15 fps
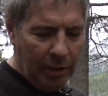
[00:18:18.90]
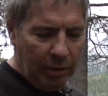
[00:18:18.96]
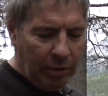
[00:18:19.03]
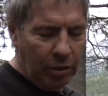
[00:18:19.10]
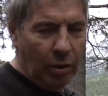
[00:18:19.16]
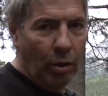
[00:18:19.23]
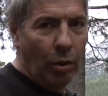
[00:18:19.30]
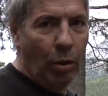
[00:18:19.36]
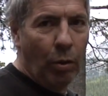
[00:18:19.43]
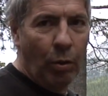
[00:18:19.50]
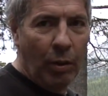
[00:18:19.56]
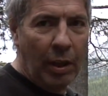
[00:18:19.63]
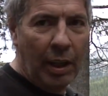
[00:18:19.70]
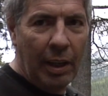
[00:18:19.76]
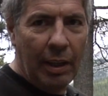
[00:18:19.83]

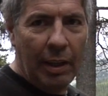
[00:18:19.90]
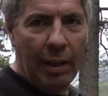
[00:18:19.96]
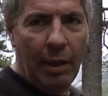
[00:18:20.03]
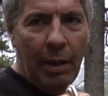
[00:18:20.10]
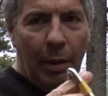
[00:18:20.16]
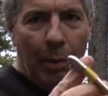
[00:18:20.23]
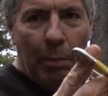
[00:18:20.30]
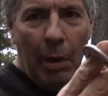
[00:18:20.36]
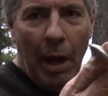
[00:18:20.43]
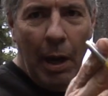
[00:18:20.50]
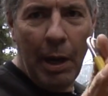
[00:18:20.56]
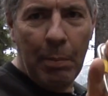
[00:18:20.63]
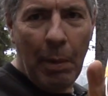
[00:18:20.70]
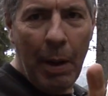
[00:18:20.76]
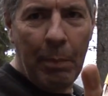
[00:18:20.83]
So
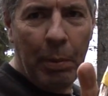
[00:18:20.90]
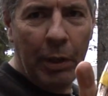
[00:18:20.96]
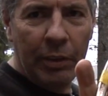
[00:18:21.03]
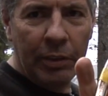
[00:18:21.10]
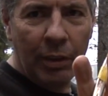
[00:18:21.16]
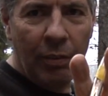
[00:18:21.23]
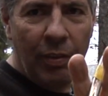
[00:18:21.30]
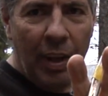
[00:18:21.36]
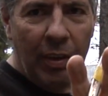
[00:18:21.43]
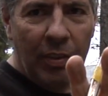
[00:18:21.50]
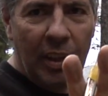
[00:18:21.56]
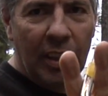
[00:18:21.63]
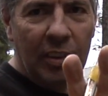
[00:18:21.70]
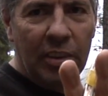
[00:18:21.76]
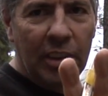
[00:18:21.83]
I, my personal
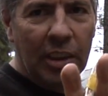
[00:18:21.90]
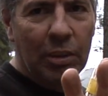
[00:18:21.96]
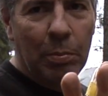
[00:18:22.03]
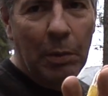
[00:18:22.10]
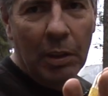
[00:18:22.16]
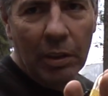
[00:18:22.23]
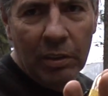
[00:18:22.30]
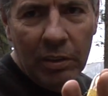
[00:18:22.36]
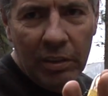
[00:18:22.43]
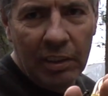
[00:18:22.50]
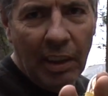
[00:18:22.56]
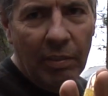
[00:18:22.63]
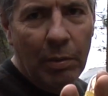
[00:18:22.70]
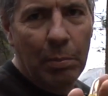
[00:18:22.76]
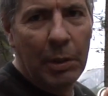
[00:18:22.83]
favorite is 6 mil,
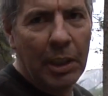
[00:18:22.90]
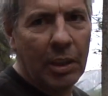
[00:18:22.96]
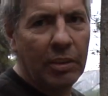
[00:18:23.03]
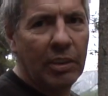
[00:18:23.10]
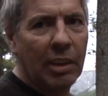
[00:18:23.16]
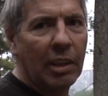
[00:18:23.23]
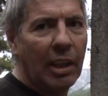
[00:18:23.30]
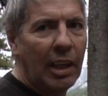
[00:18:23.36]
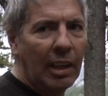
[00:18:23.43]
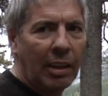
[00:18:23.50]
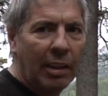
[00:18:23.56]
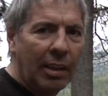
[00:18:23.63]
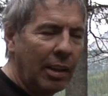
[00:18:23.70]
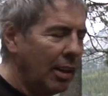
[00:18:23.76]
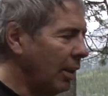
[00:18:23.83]
7 meters in
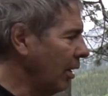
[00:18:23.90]
length